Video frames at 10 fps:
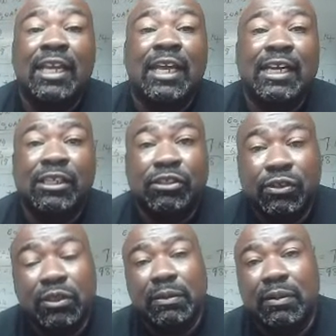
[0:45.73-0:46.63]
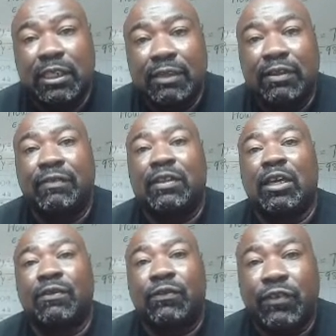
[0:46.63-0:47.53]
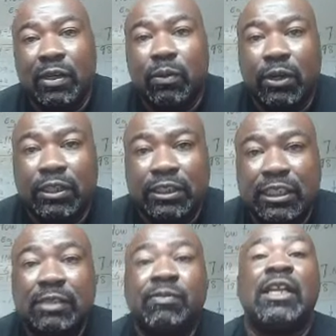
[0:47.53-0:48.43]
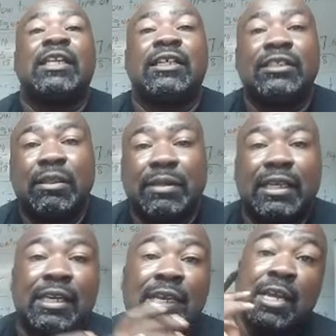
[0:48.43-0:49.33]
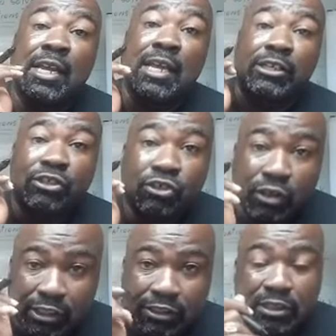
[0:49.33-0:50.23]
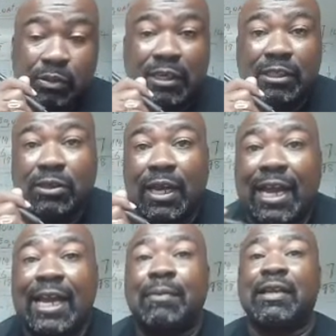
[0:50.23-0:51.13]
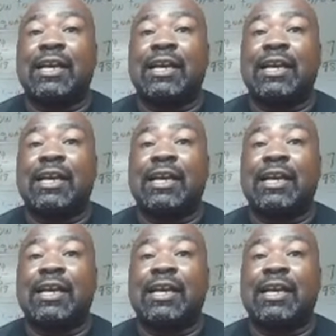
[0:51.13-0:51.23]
And I truly believe if there are free worksheets, there should be instructions with it. So I am